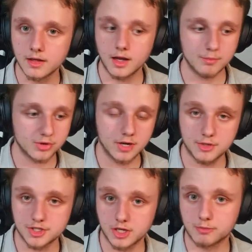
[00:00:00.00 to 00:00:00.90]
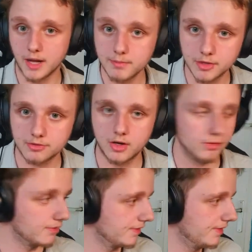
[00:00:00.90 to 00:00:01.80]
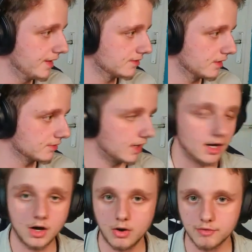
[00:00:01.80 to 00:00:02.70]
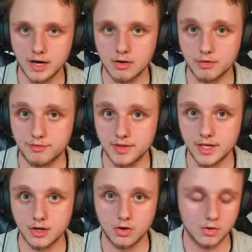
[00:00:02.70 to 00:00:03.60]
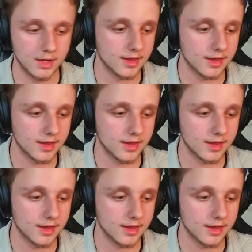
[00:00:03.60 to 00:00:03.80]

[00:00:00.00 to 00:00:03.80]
I pretty much explained myself. This is a half-hour video.